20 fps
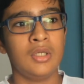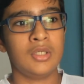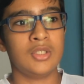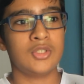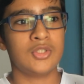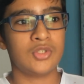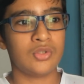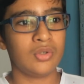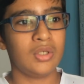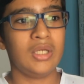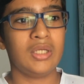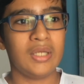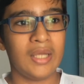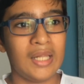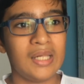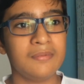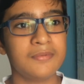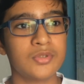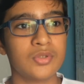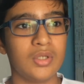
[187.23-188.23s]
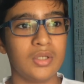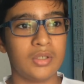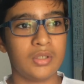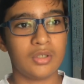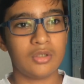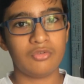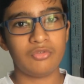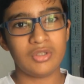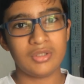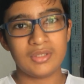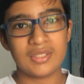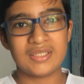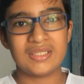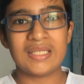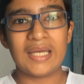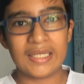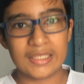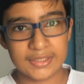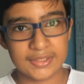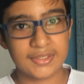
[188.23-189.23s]
So it helps with the
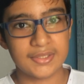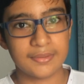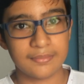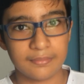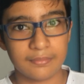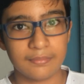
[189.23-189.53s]
size.